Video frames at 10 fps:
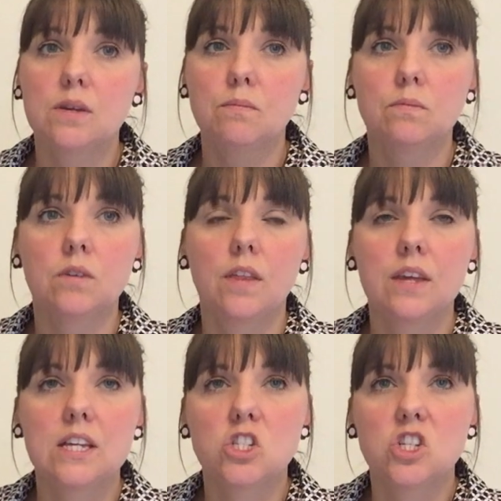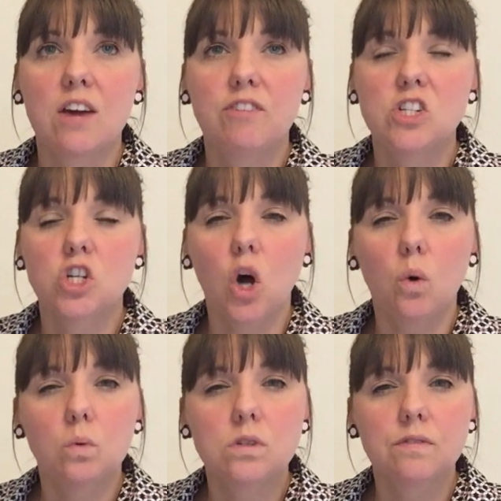some, I think it's chaffinch
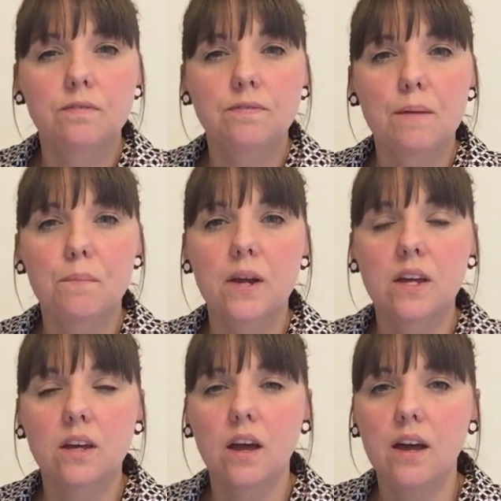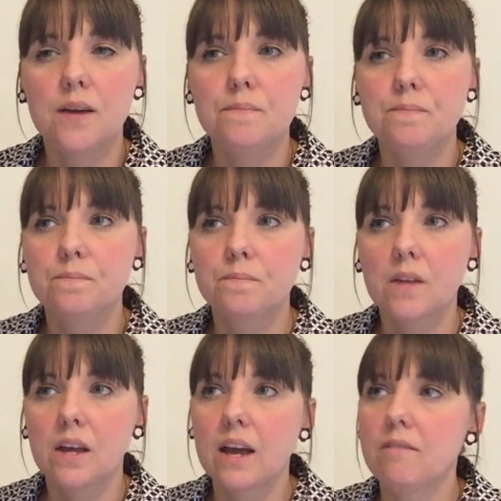gold fabric. I
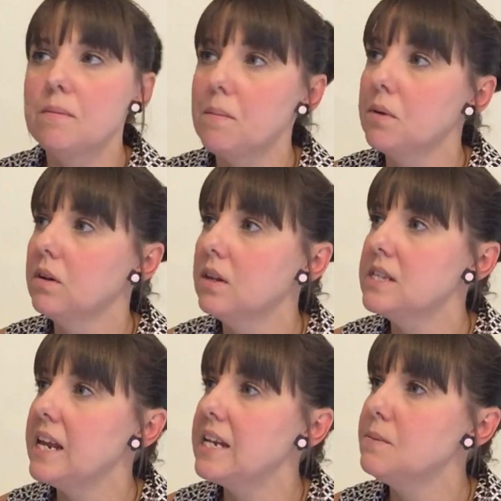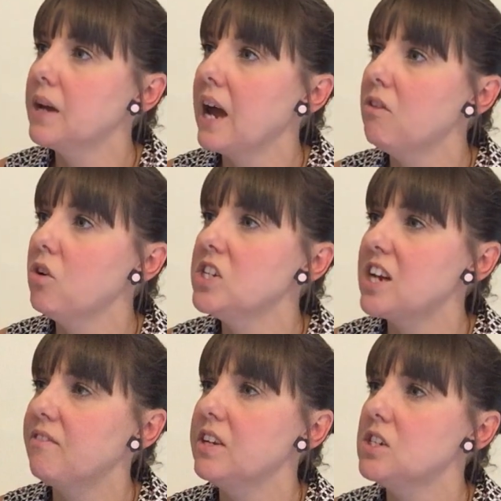can't remember. Is it Lady McElroy
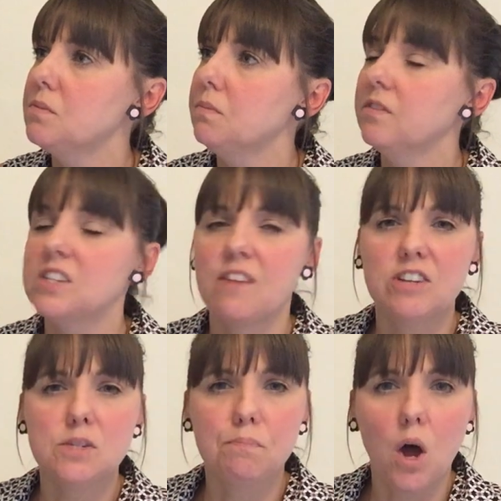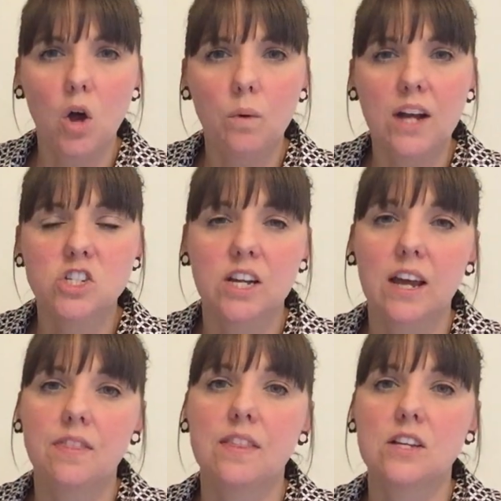chaffinch bow?
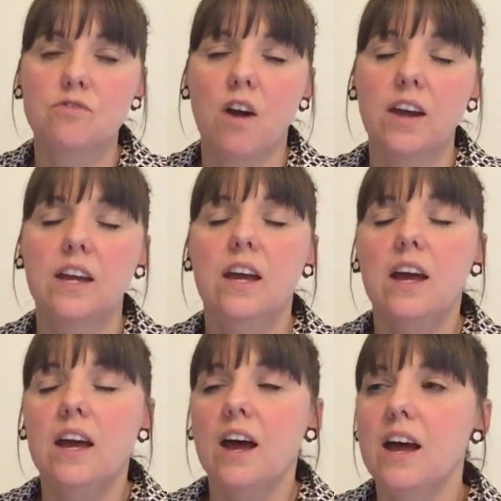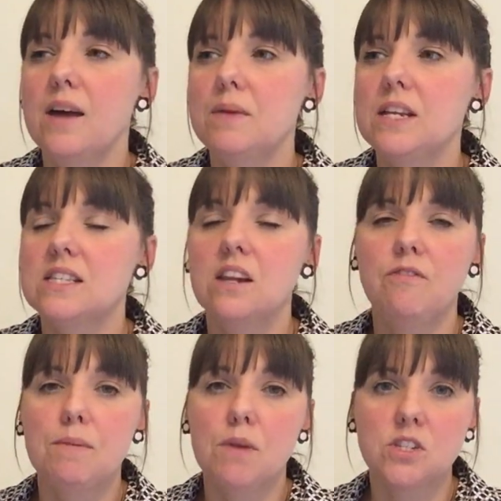Actually, I think that's right. And it's a
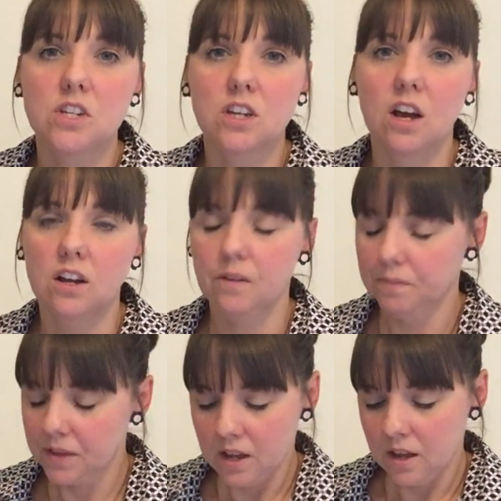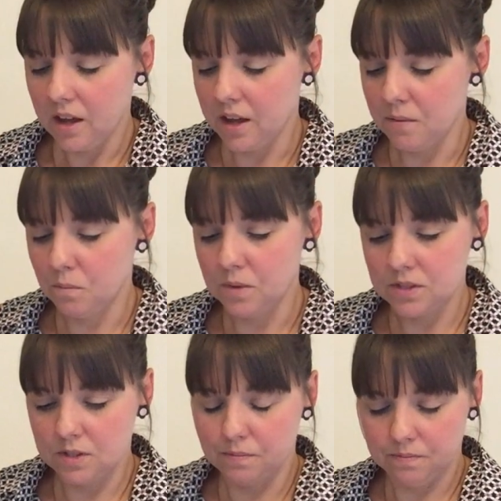lovely mustard colour
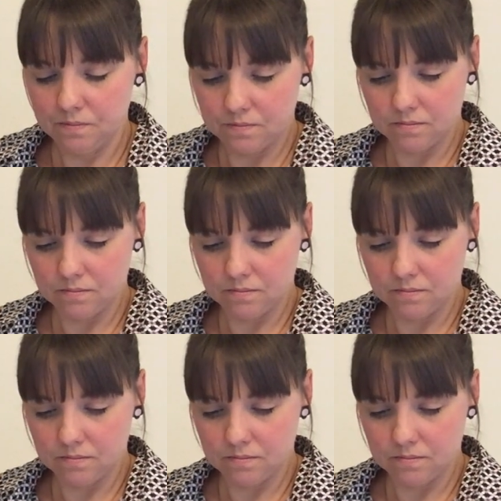with some